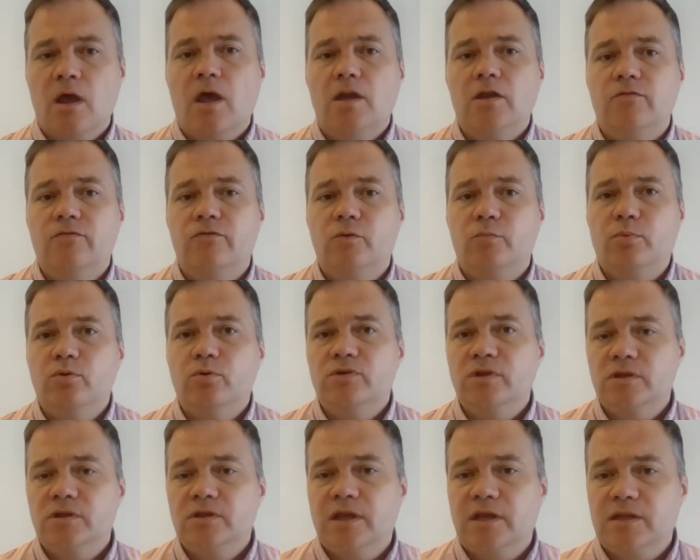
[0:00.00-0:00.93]
And if you
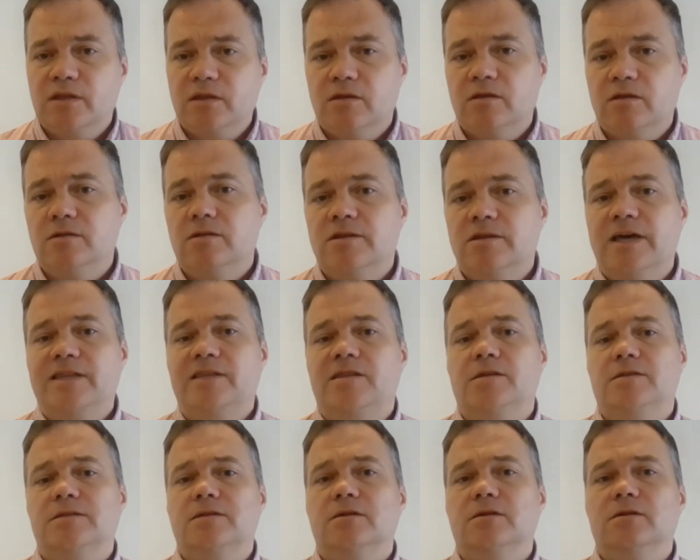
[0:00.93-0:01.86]
put it
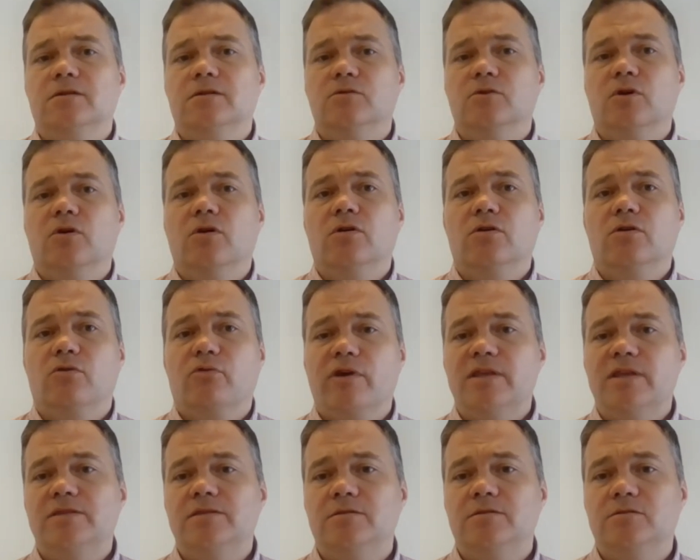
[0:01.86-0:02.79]
on a
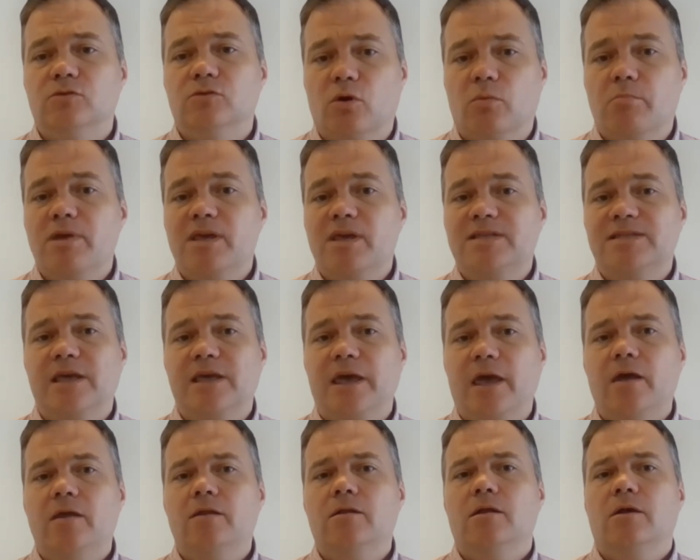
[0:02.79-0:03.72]
great or a big
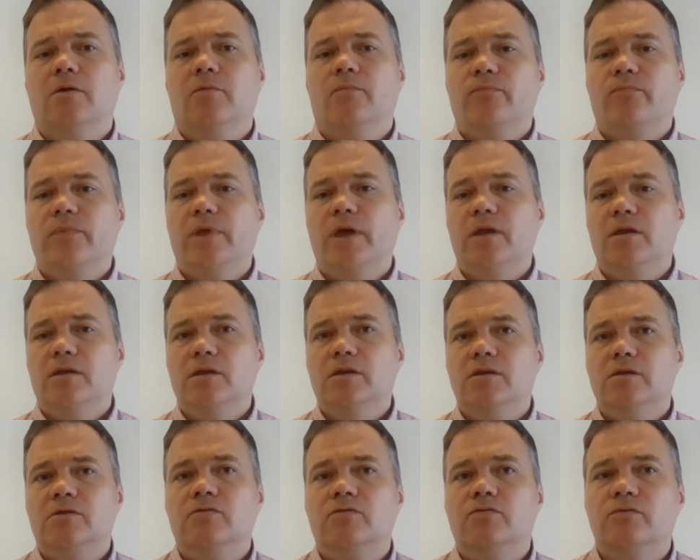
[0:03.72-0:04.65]
scale, then
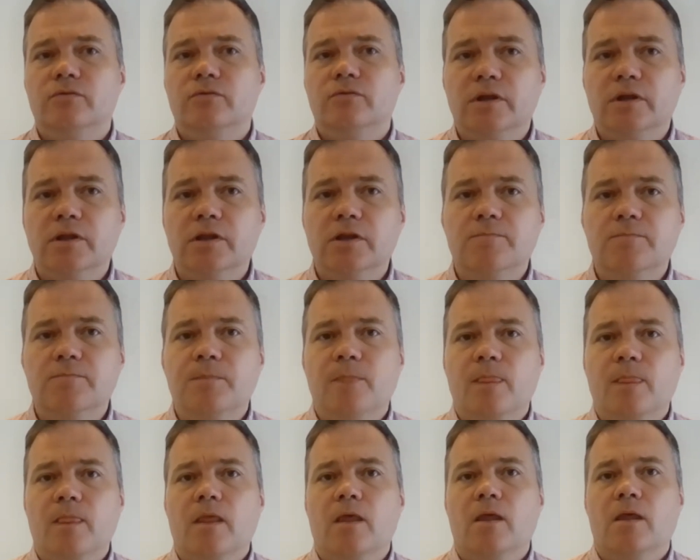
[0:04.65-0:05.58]
it
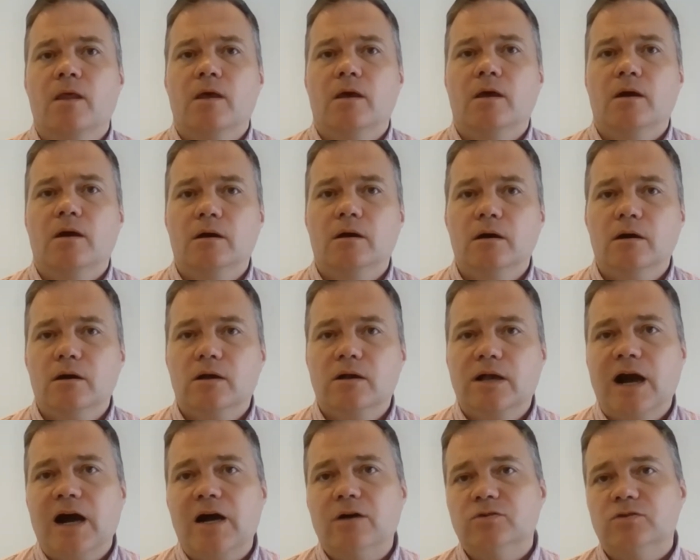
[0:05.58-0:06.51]
really
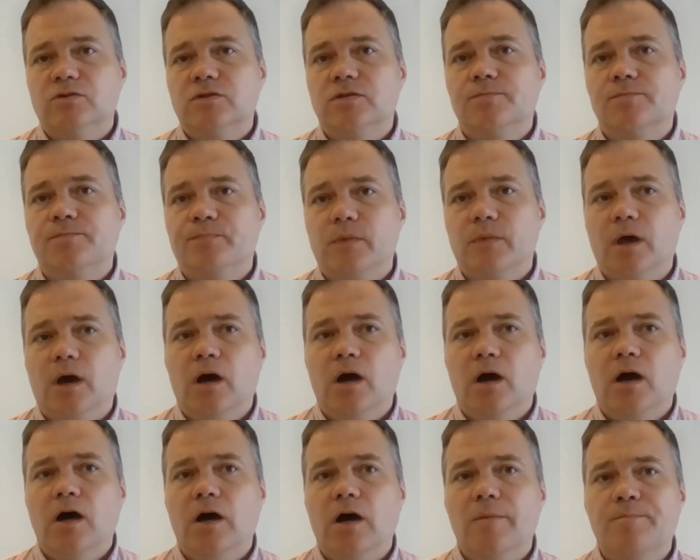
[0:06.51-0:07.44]
counts.
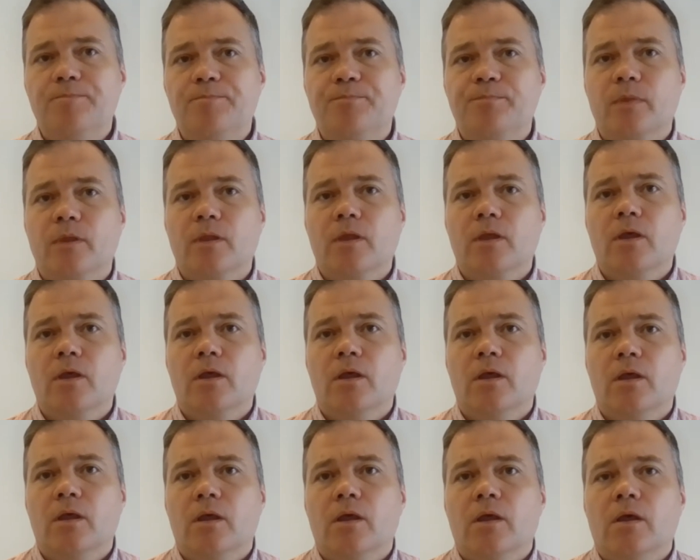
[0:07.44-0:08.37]

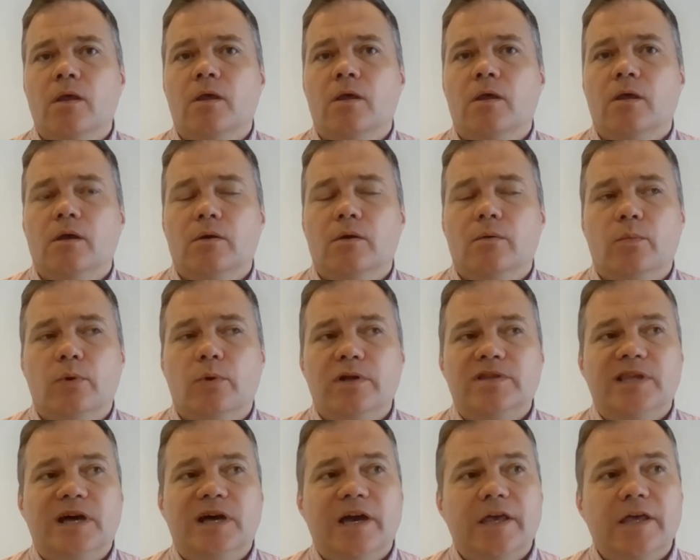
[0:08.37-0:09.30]

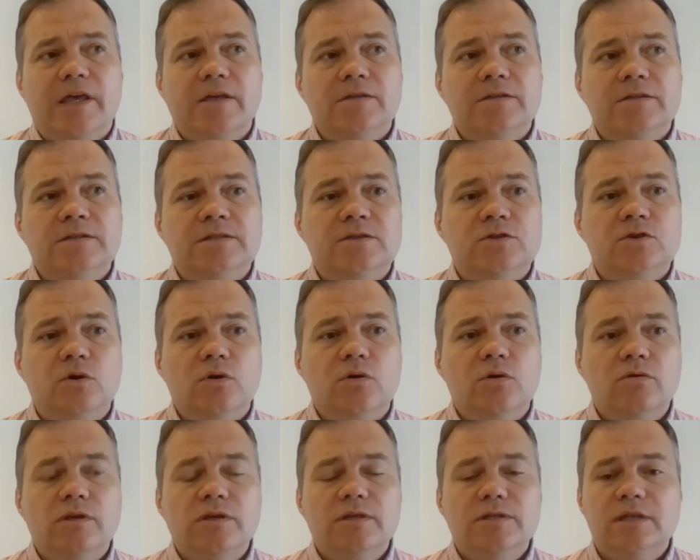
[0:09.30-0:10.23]
What I
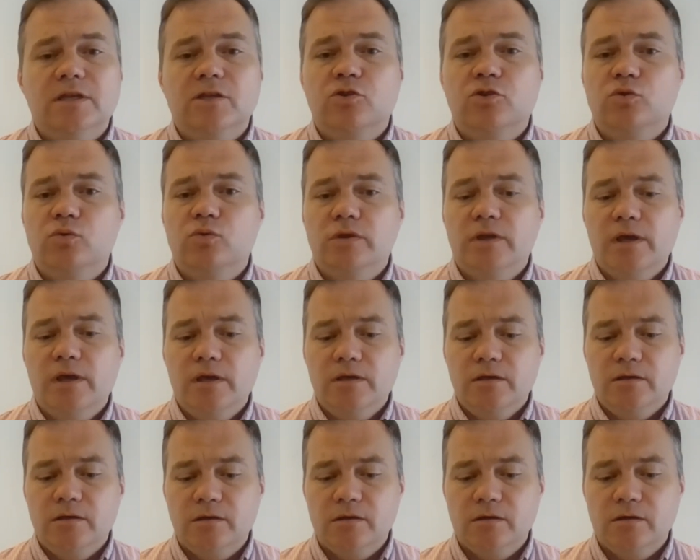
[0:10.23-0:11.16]
saw is that
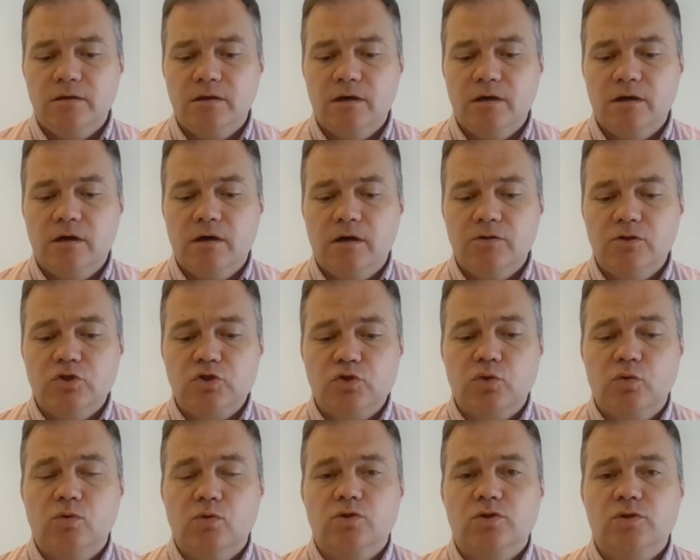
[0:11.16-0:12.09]
today the
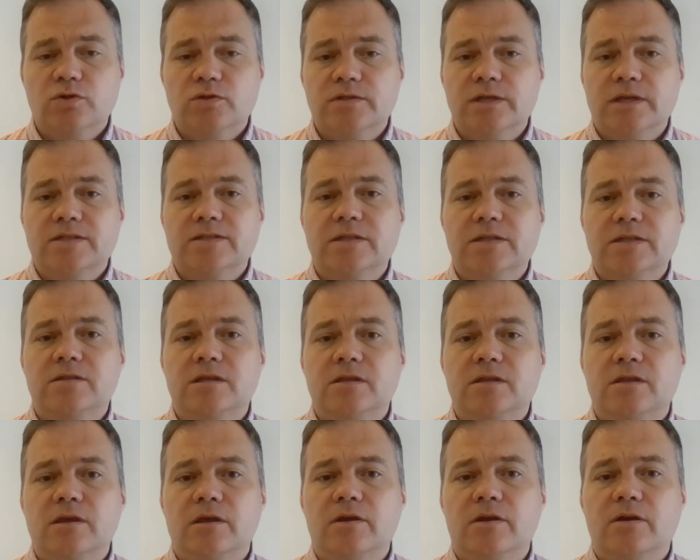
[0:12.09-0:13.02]
solutions
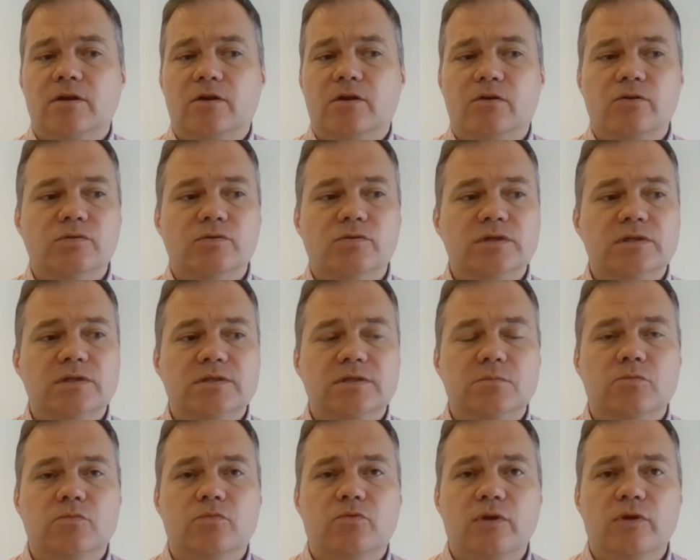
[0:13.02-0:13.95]
existing there are using
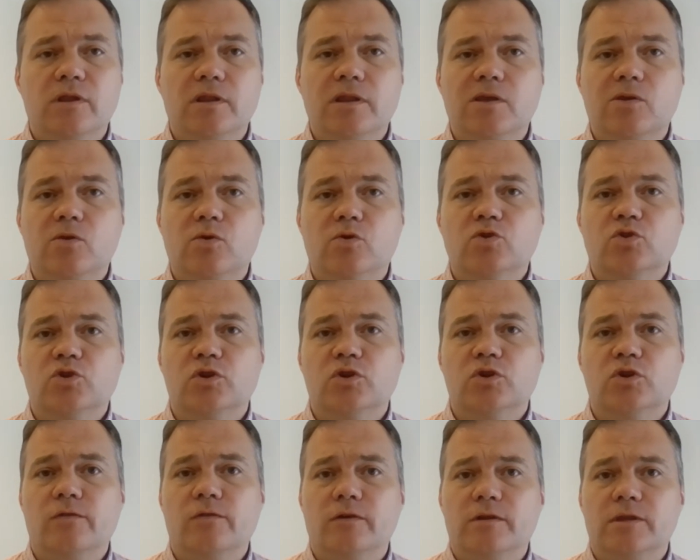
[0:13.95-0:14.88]
some really
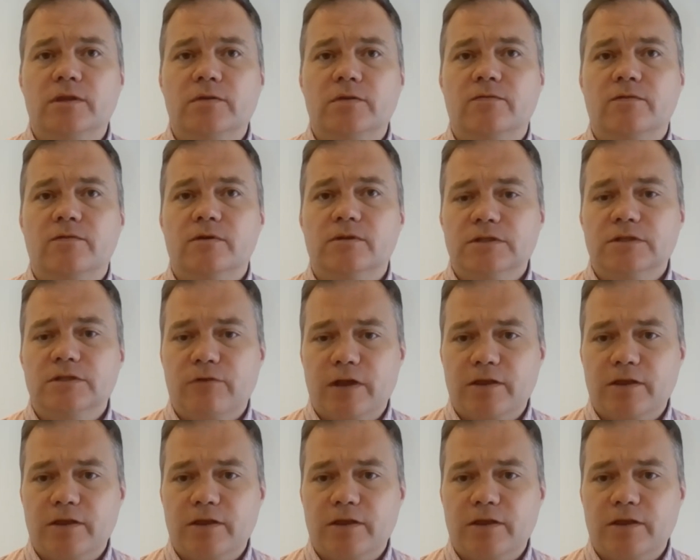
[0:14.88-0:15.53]
conservative